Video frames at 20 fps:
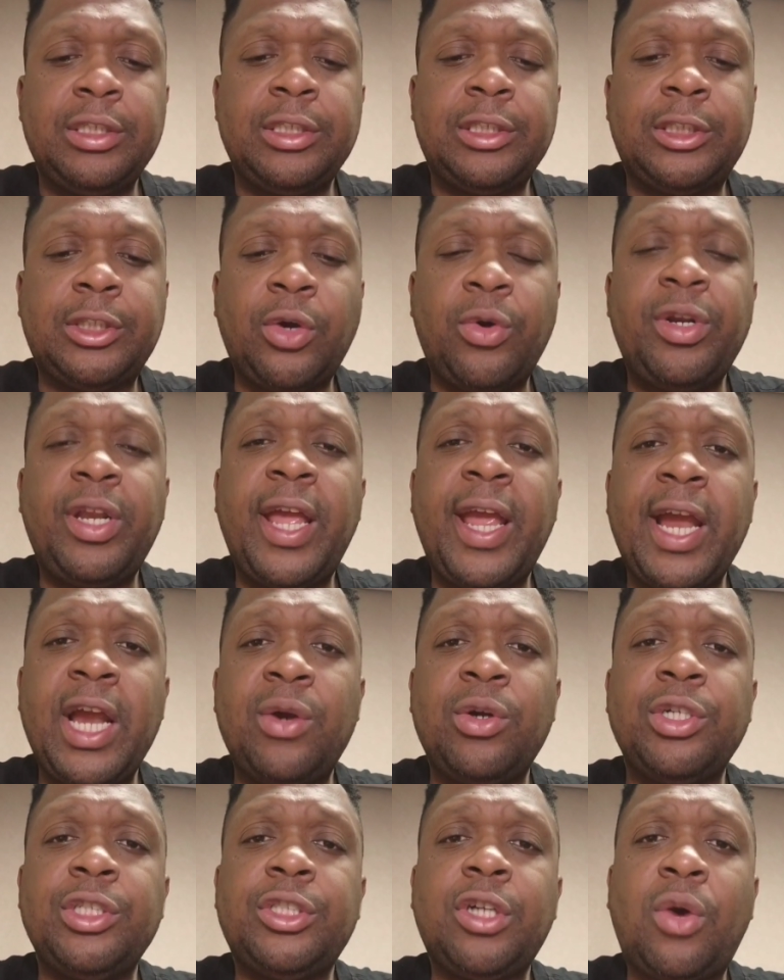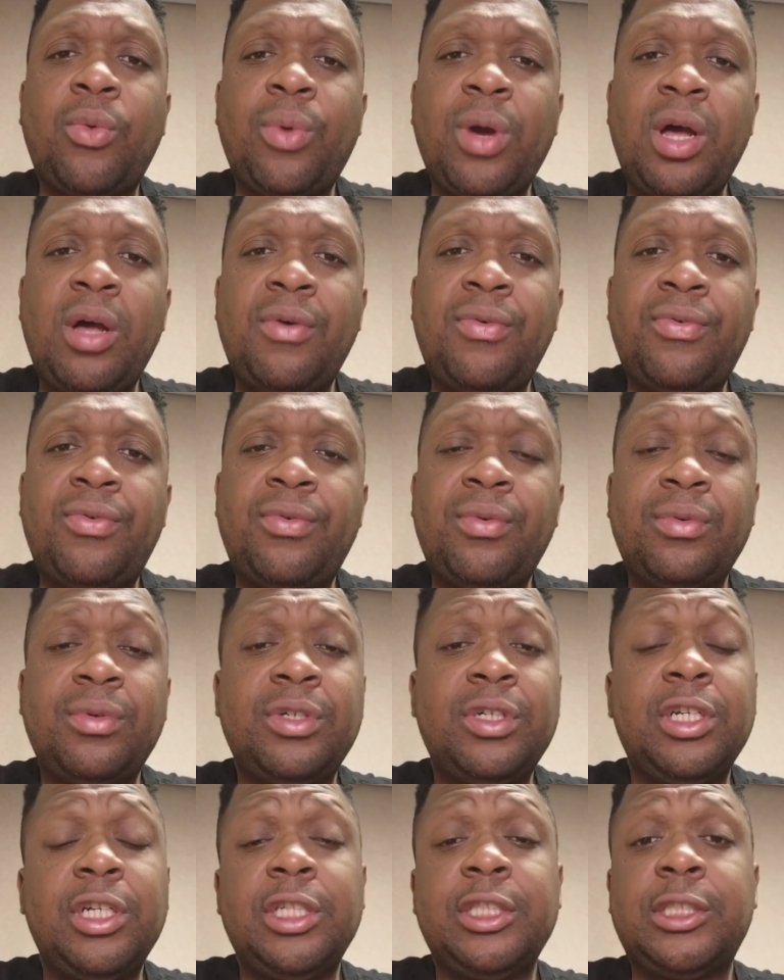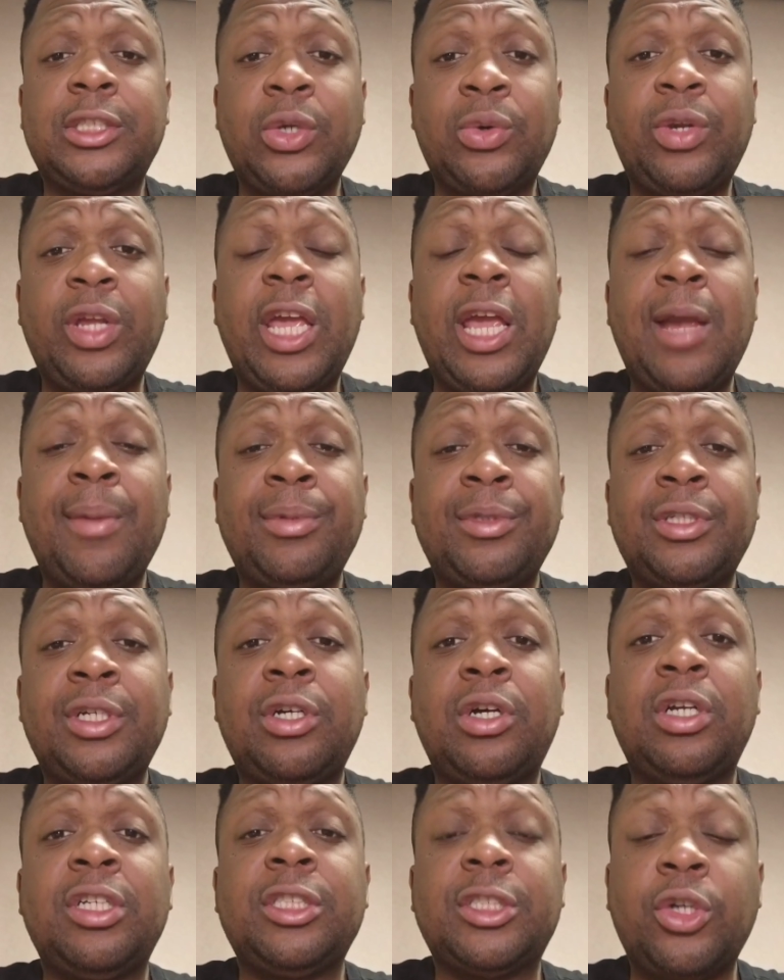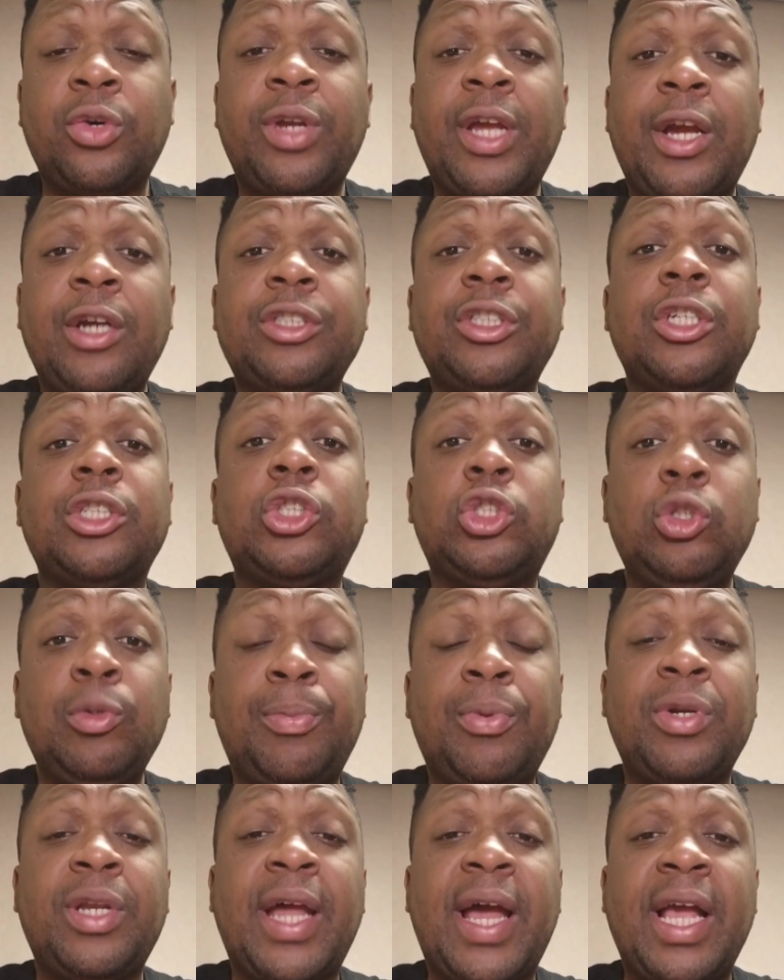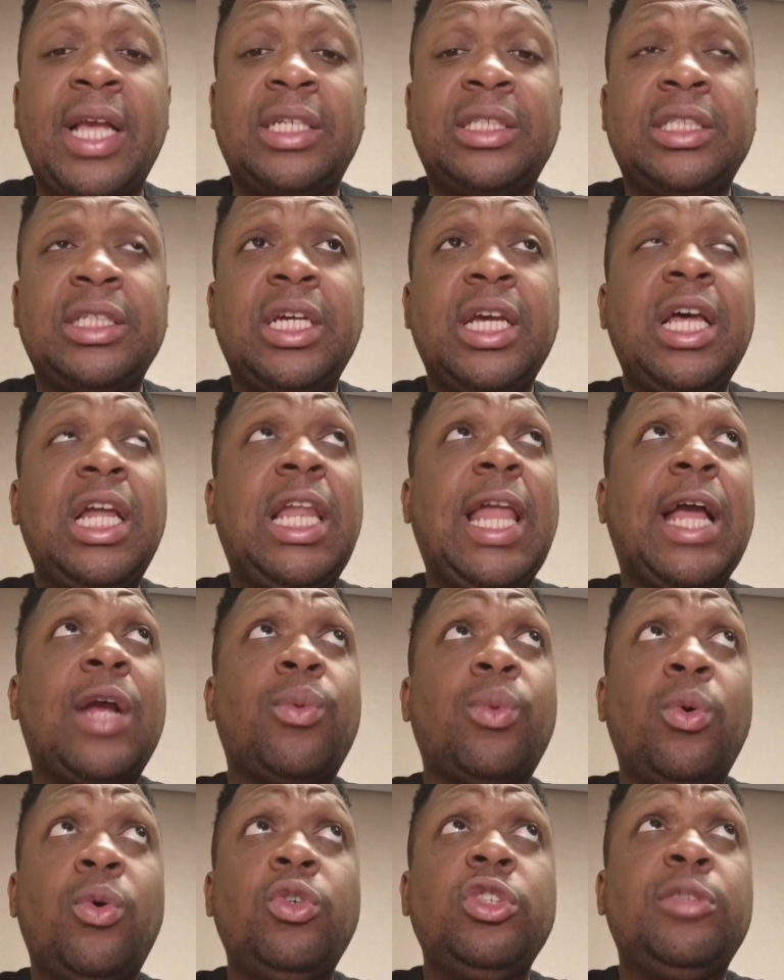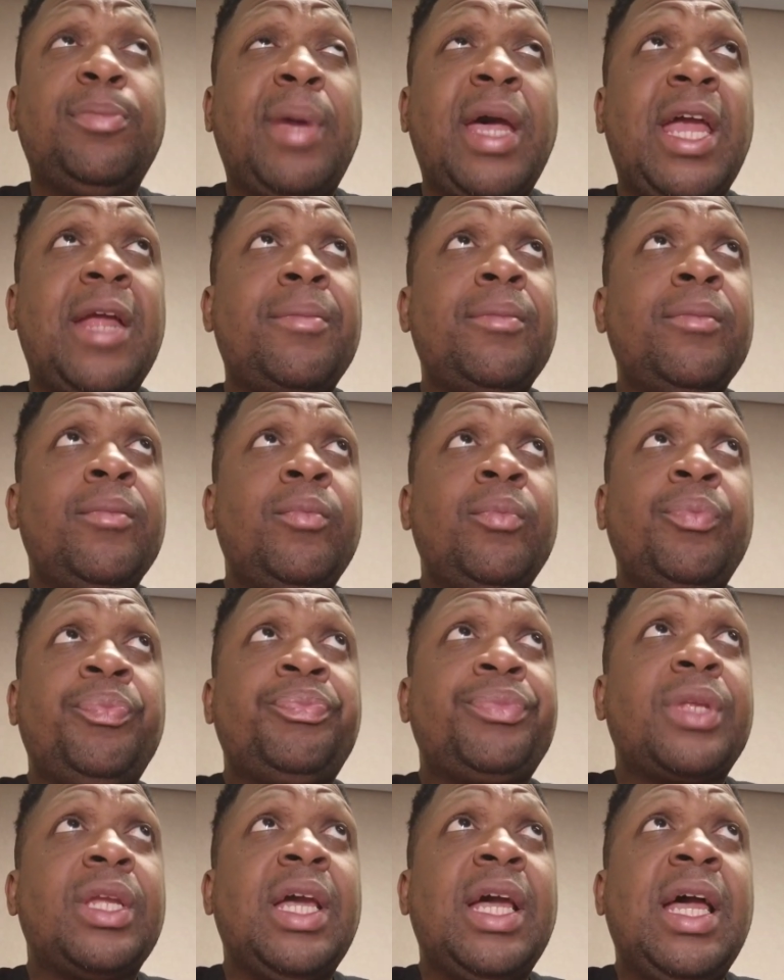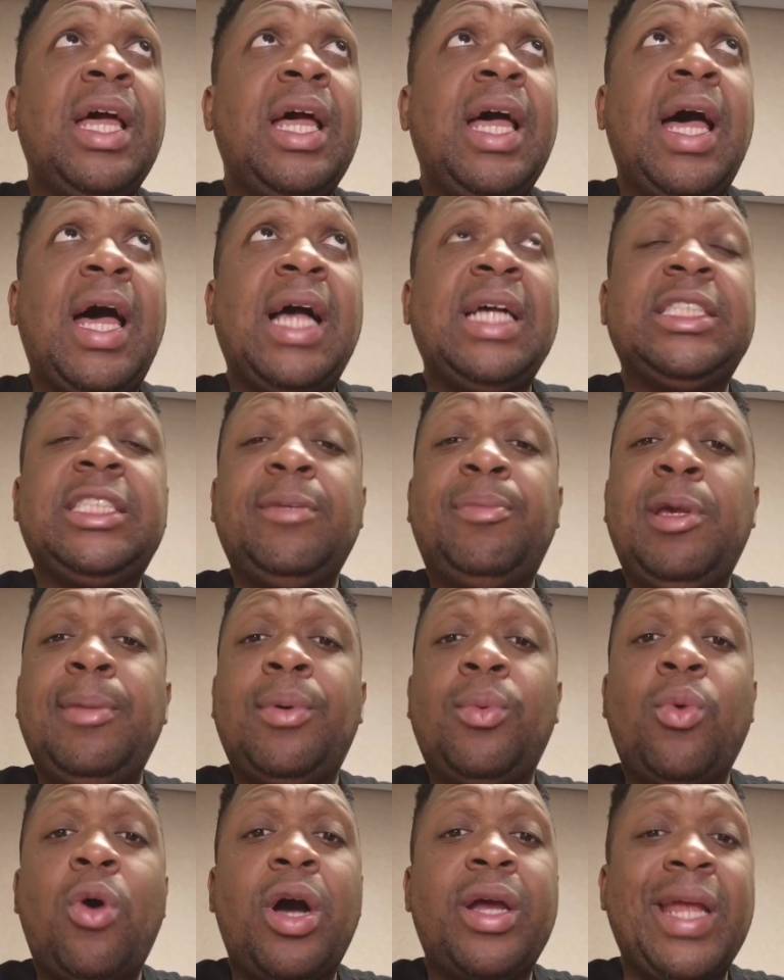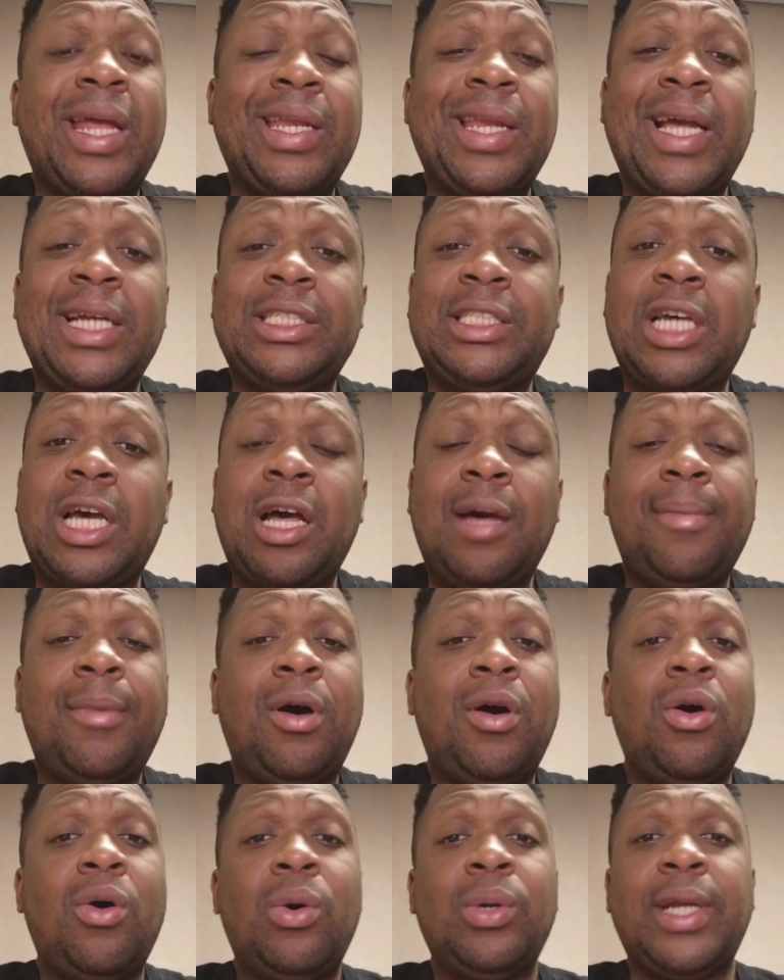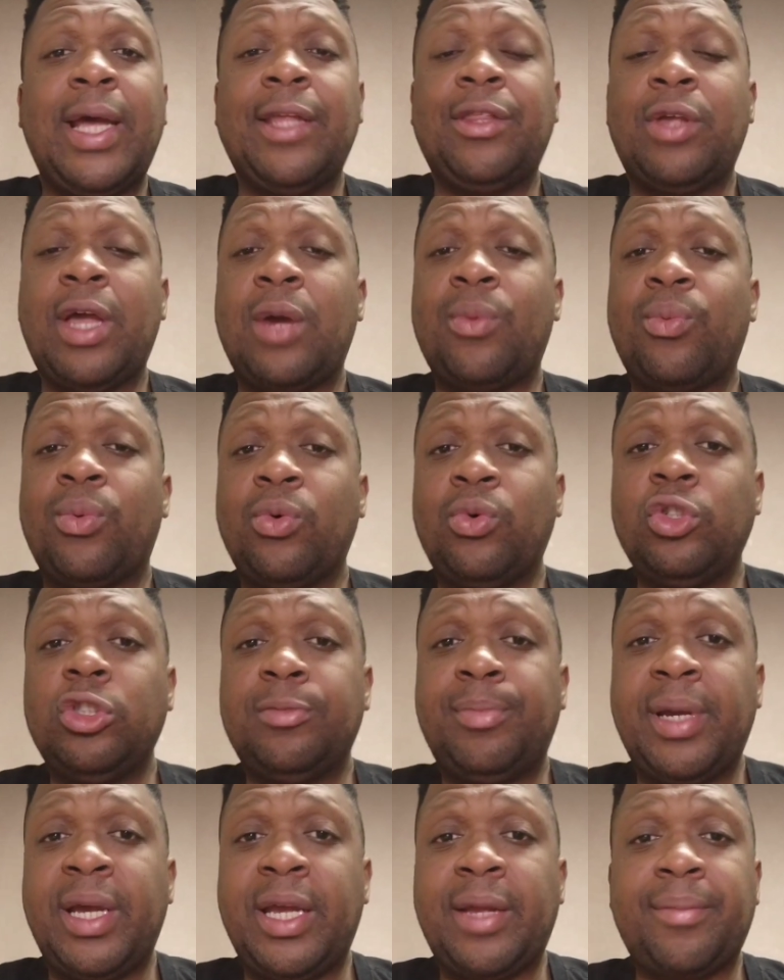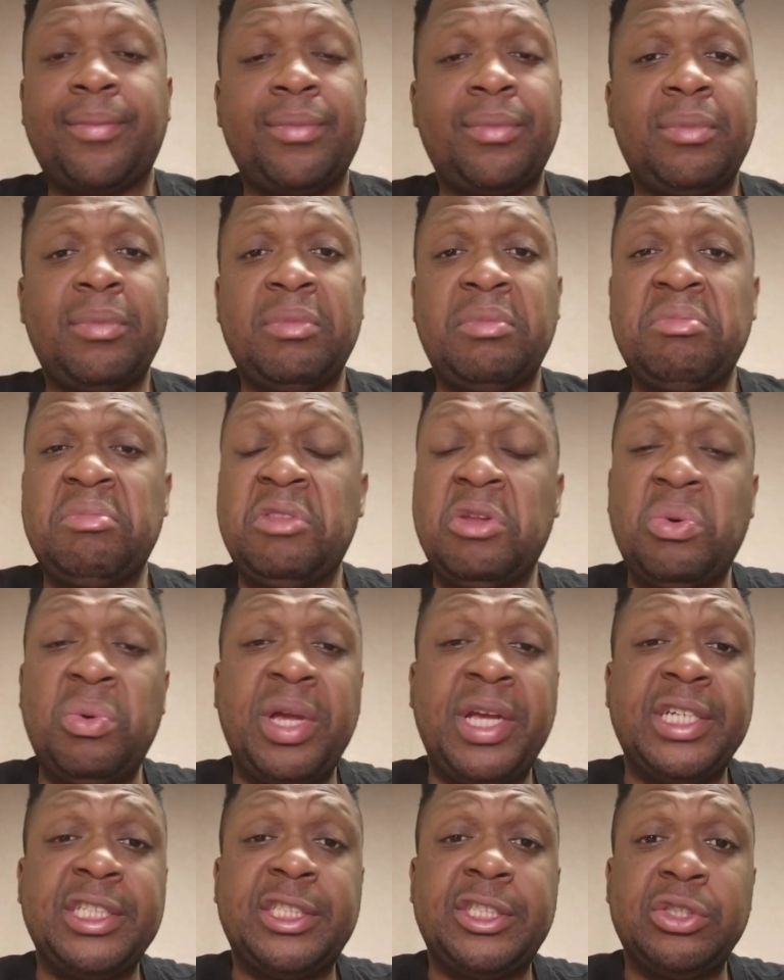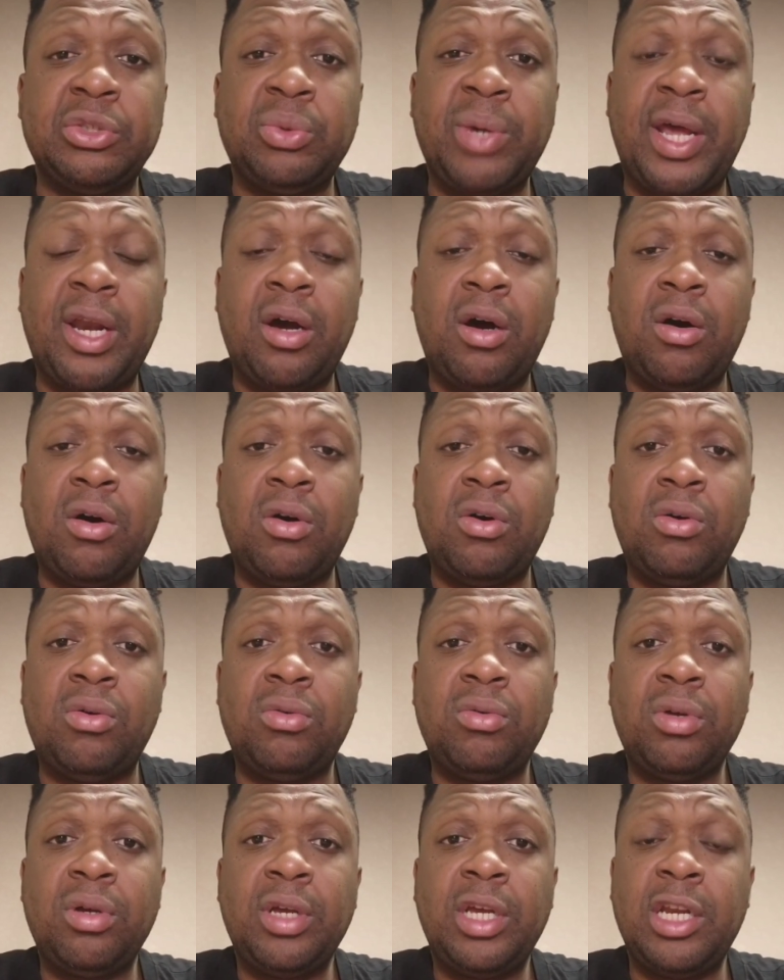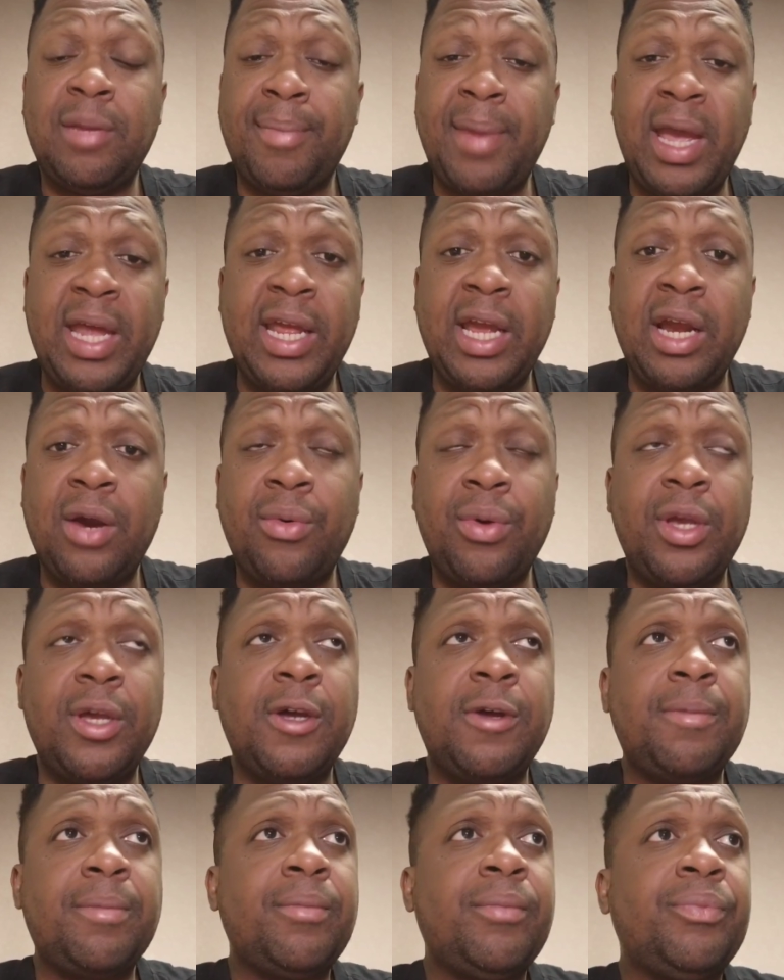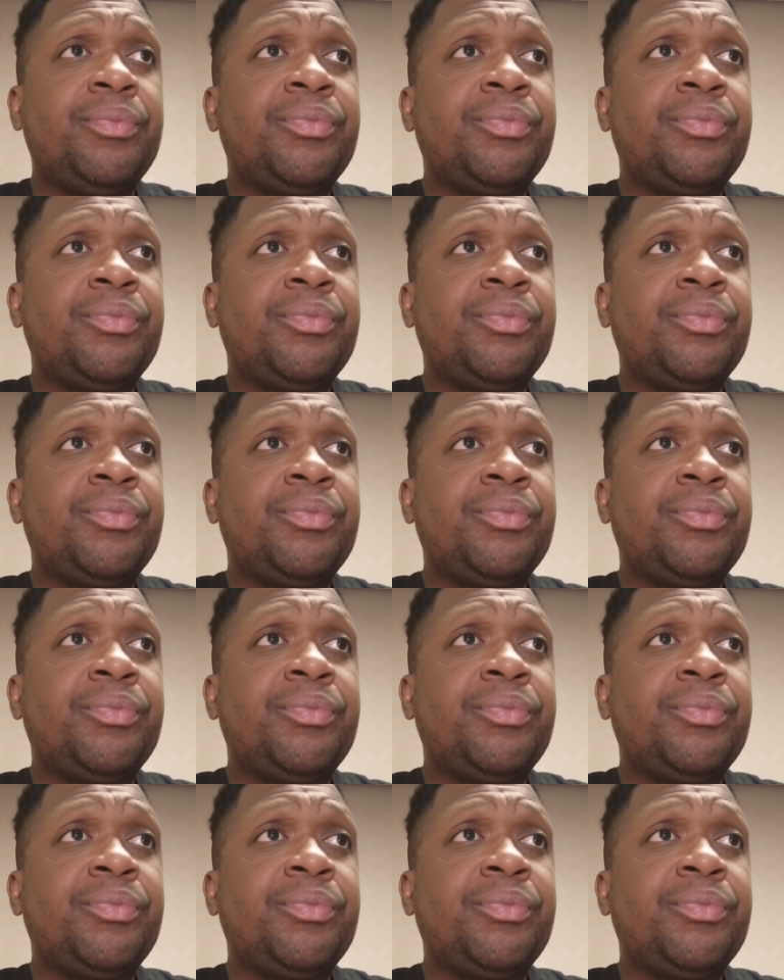Certain areas are rough. Certain areas are super nice. Like Rosebank, I see people walking at nighttime all night at Rosebank. No issue at all in the main area.